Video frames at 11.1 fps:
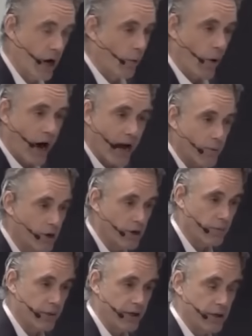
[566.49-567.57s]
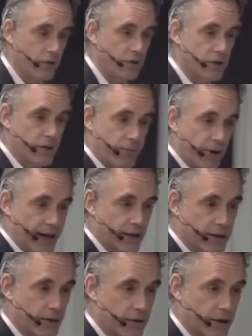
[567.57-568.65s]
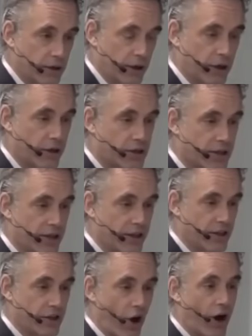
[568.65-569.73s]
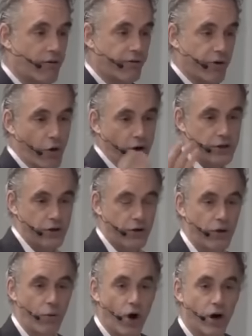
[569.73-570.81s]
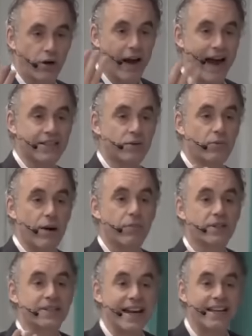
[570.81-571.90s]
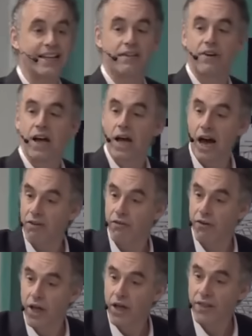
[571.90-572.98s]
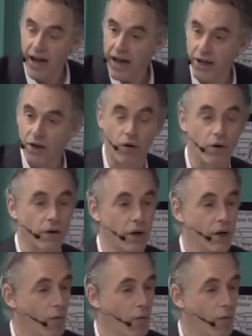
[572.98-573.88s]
Why wouldn't we use the predator that lurks in the dark forest or the water as a representative of the unknown?